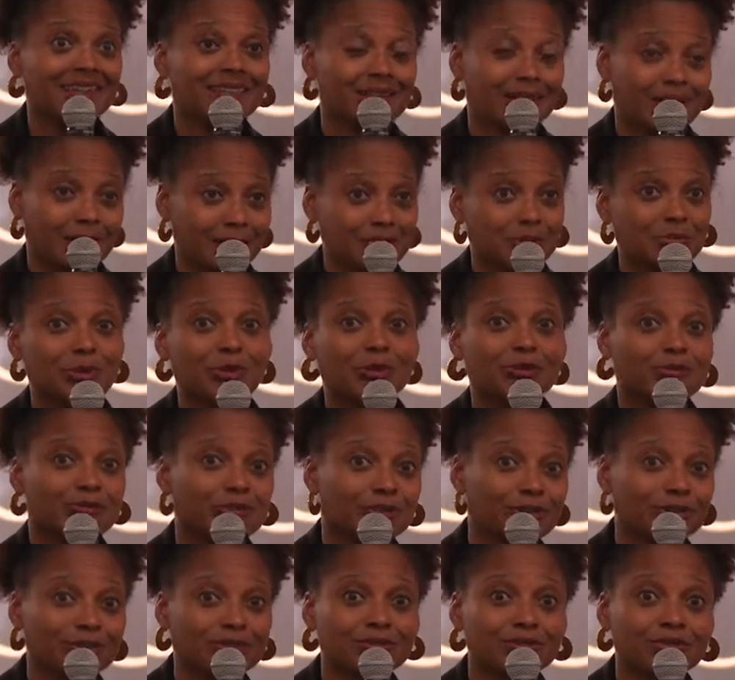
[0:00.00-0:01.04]
in the hospital
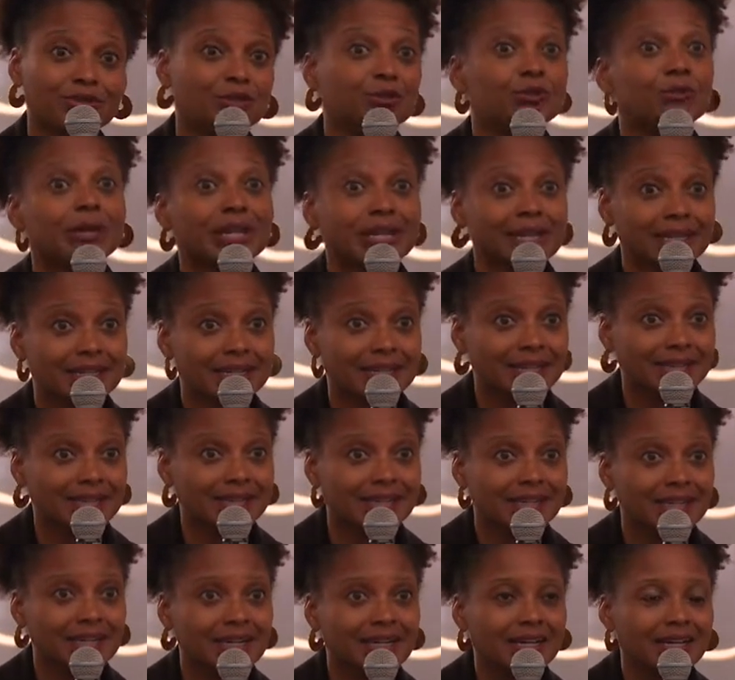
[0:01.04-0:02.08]
for 2 minutes.
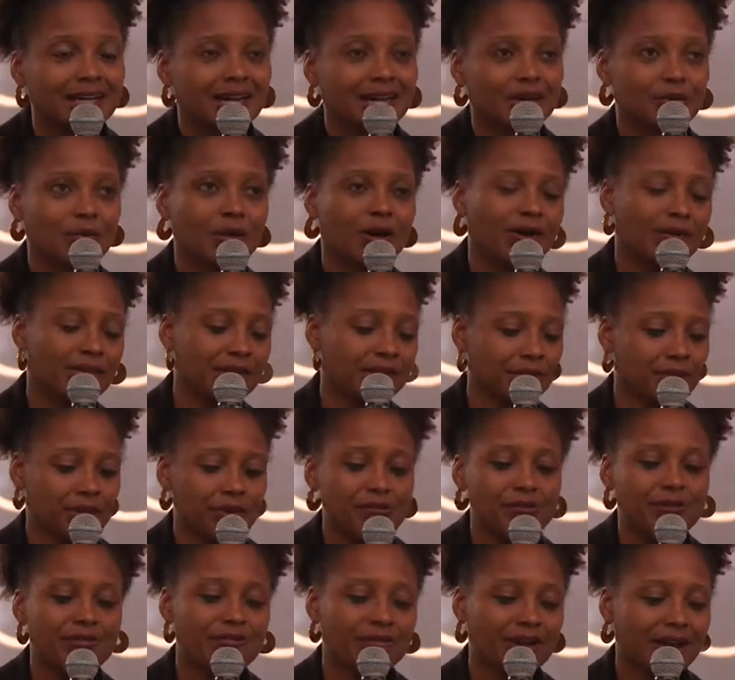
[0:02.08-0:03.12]
And while they were
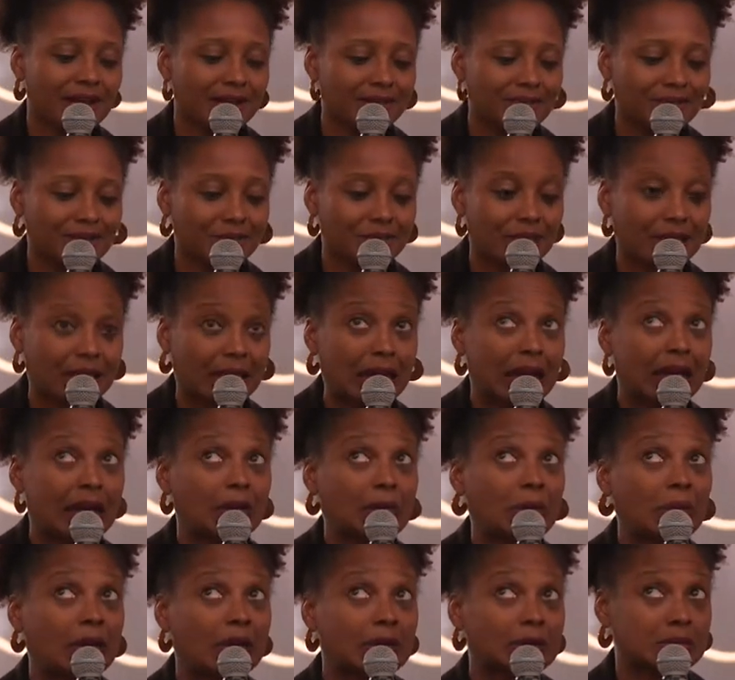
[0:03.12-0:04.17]
reviving me, I
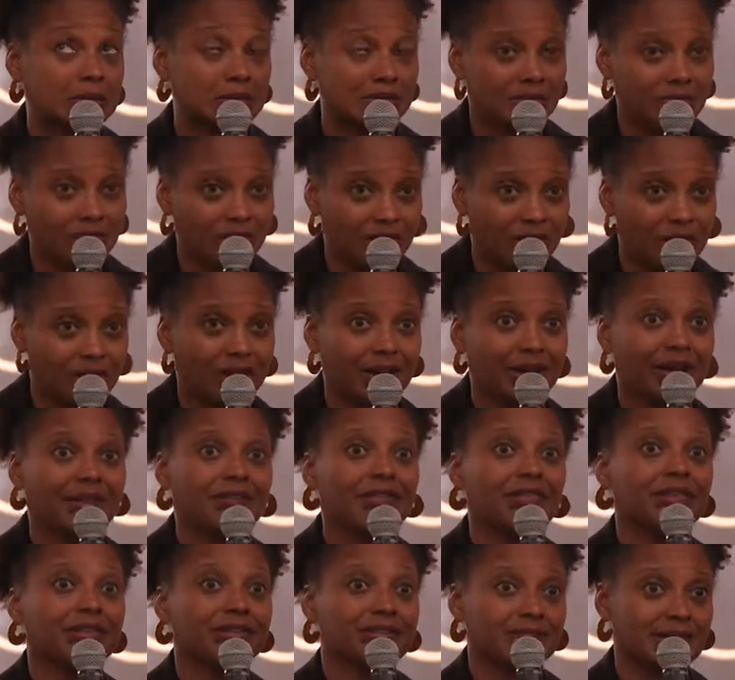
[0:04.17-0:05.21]
went somewhere
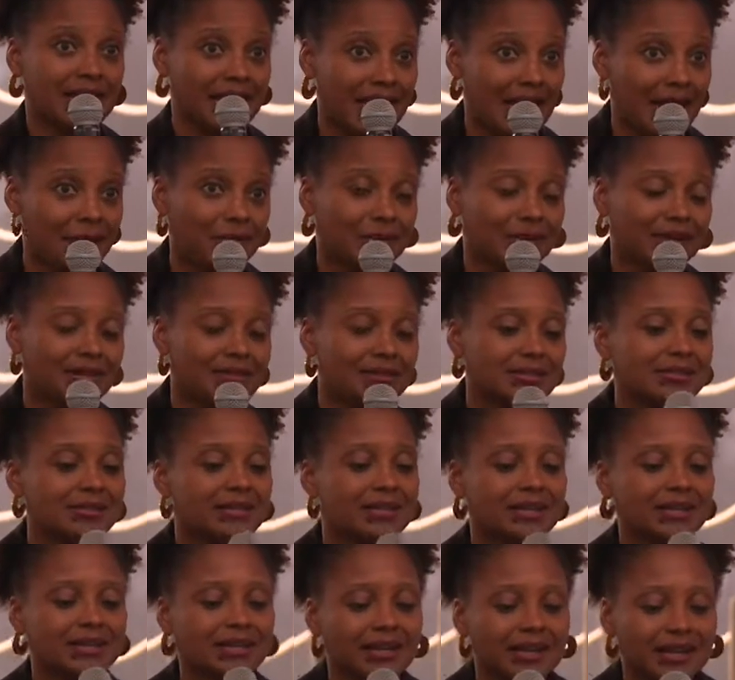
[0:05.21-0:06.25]
and this happened.
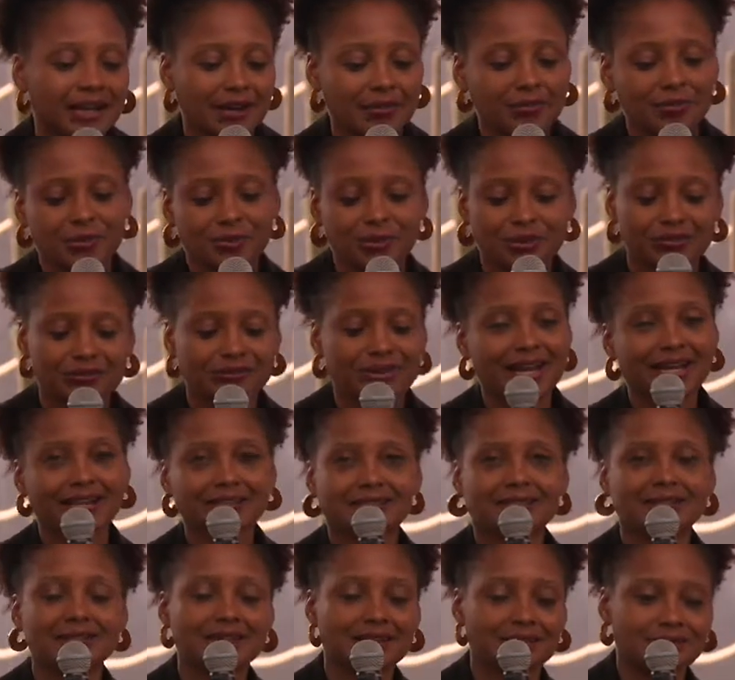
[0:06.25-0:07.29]
I'm really
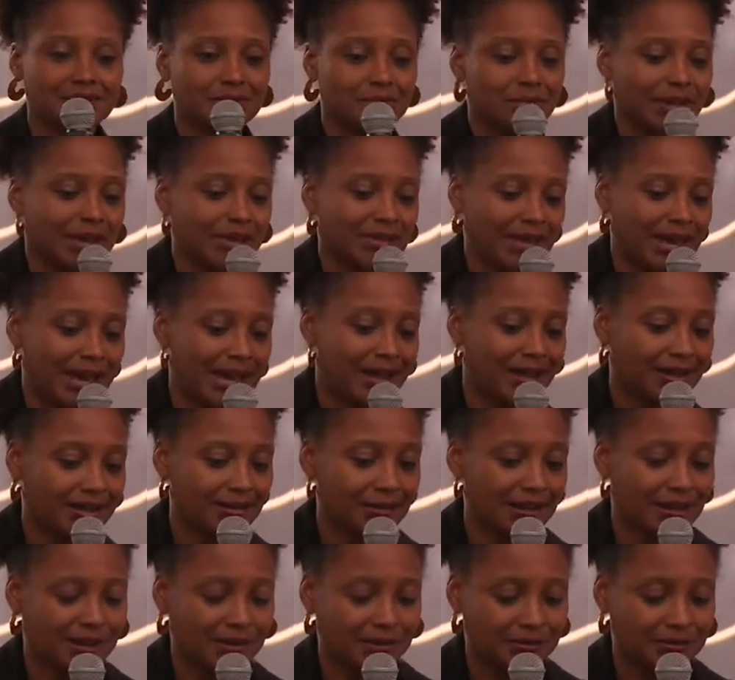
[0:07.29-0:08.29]
fascinated by that